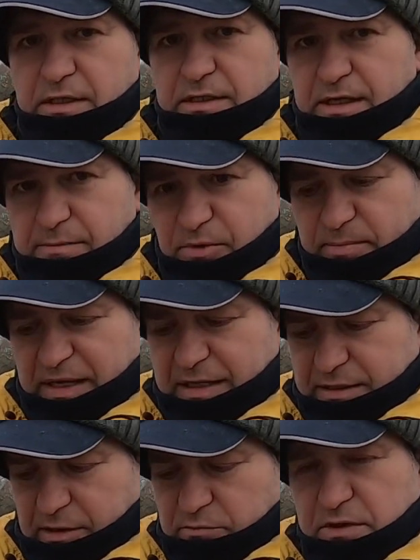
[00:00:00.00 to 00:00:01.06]
to get my bait
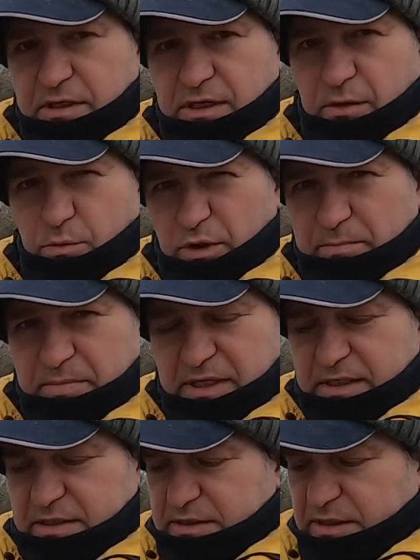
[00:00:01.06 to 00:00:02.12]
down in one
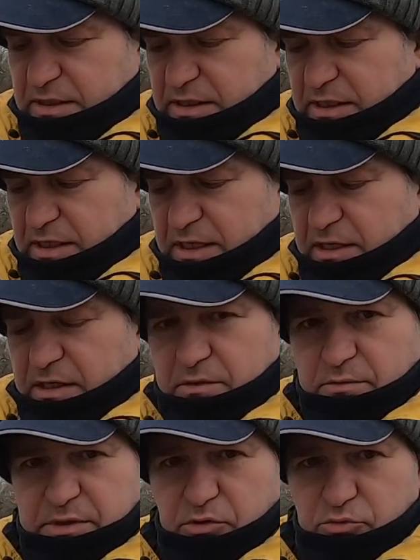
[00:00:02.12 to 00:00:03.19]
piece
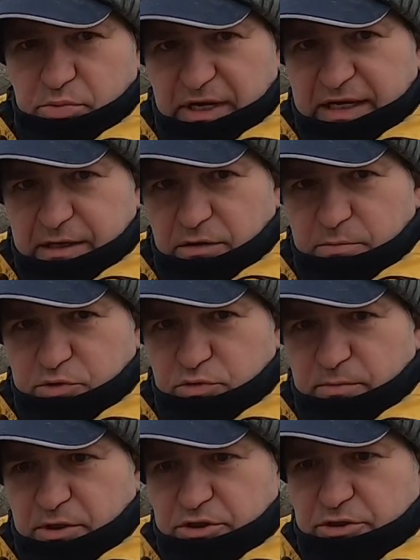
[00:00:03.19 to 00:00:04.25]
without breaking up too
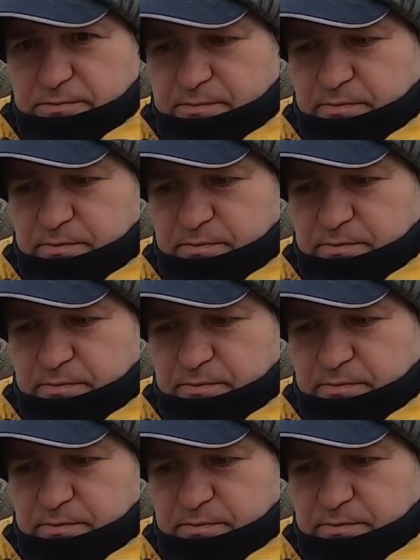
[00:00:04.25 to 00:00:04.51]
much.